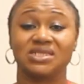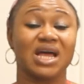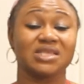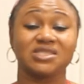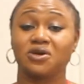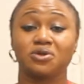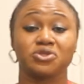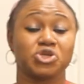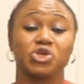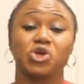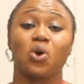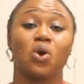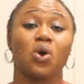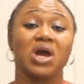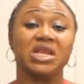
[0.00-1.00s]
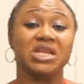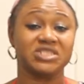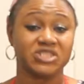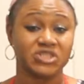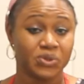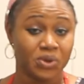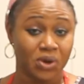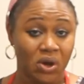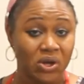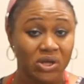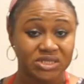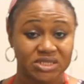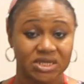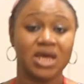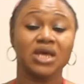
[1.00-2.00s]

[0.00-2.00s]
that tells you your oil is too hot.